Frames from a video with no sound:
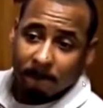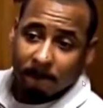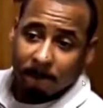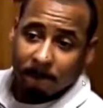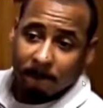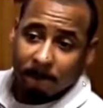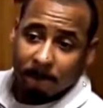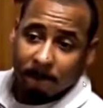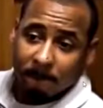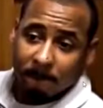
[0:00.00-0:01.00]

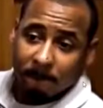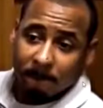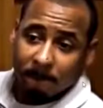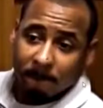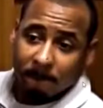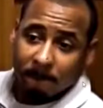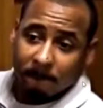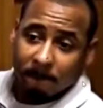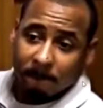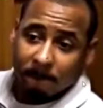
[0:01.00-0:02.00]

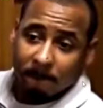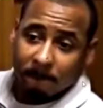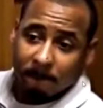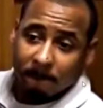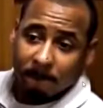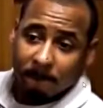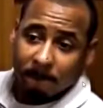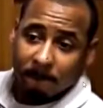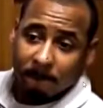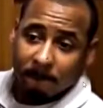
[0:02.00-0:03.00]

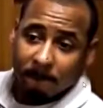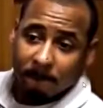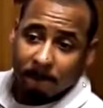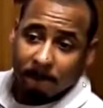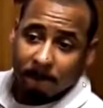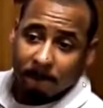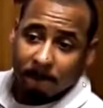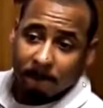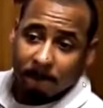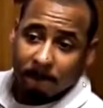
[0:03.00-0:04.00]
[no speech]